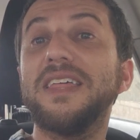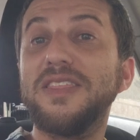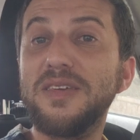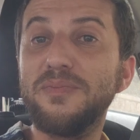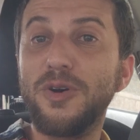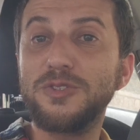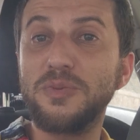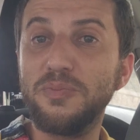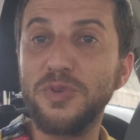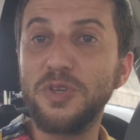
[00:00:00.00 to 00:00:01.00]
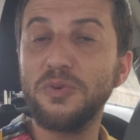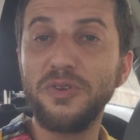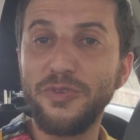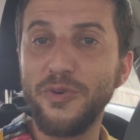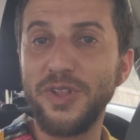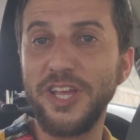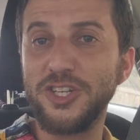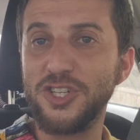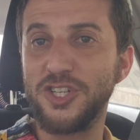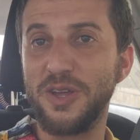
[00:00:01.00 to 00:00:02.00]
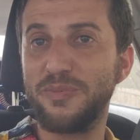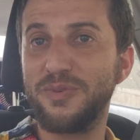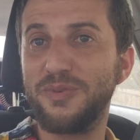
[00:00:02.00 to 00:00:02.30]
the most beautiful relationship